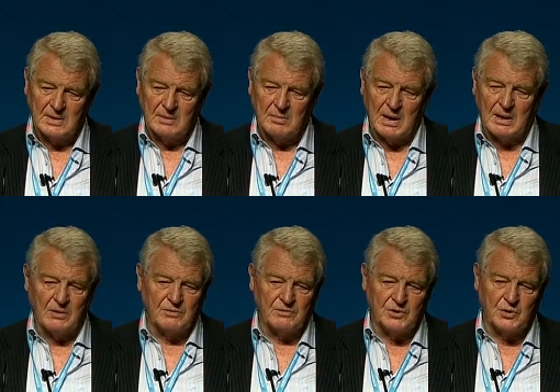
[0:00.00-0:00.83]
My
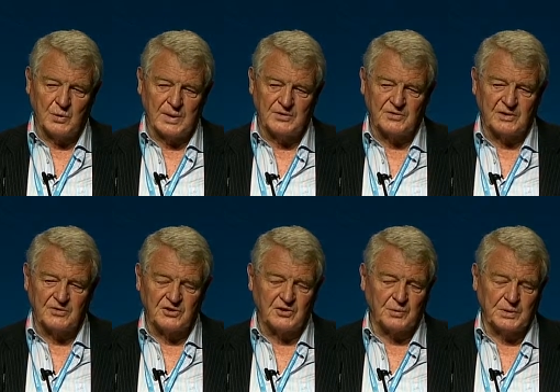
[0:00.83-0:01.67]
own view is that
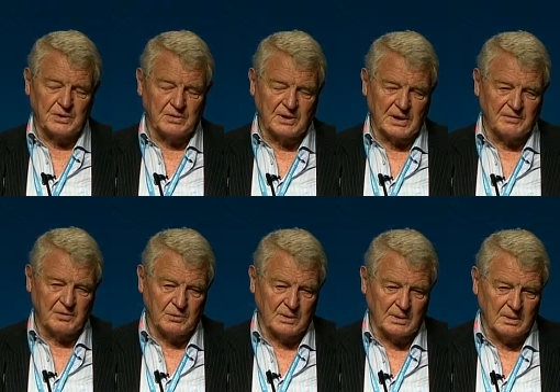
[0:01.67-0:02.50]
since we don't have the
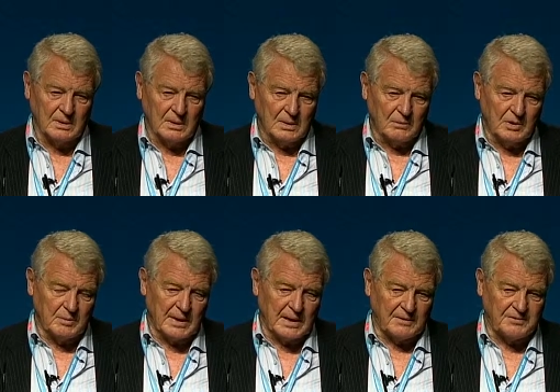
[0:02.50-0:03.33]
will, we
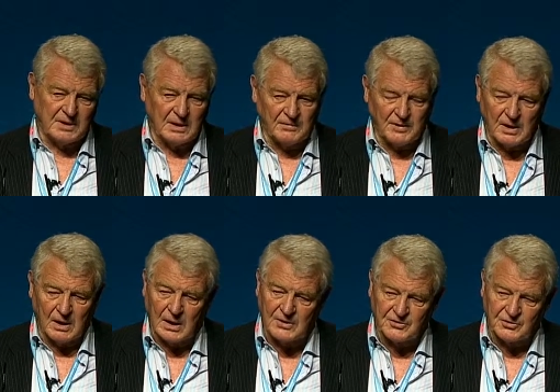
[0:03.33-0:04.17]
may have to govern our
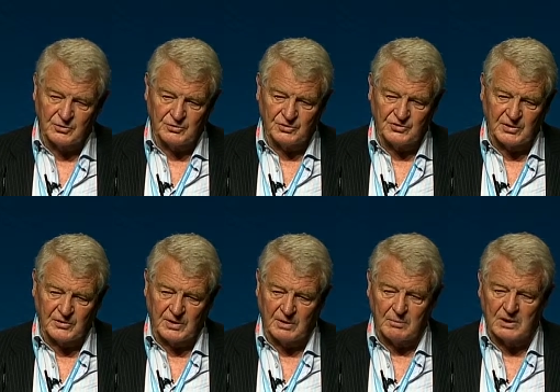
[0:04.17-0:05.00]
attitude to
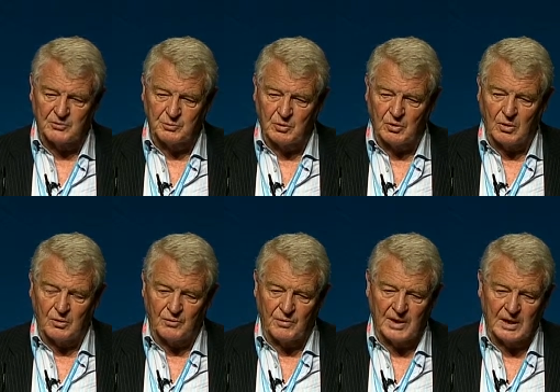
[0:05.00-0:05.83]
Syria much more on
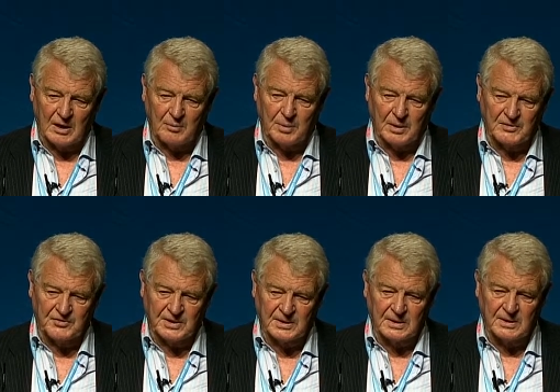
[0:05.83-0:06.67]

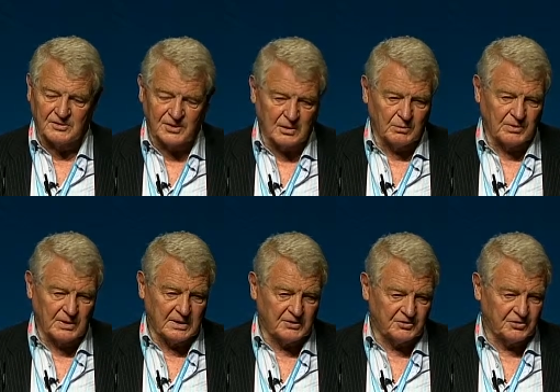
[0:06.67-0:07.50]
realpolitik and deal with the
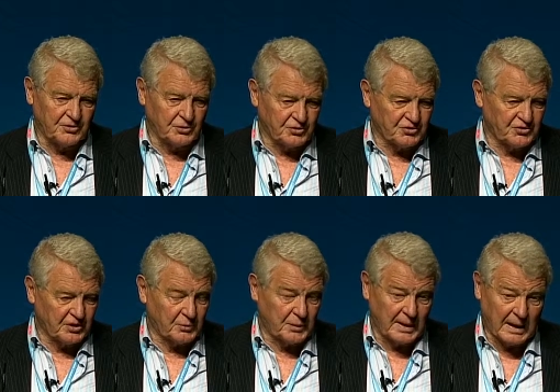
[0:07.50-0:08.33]
institutions
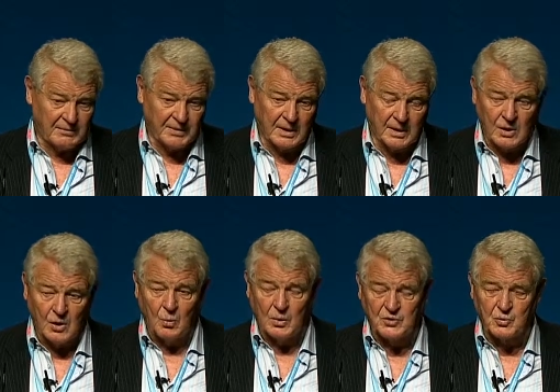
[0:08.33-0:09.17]
that we have there,
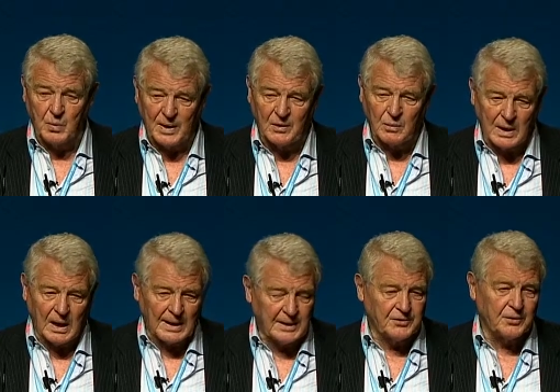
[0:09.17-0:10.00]
which, whether we
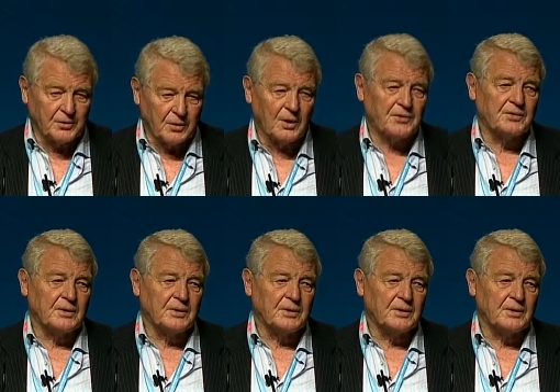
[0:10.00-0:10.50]
like it or not,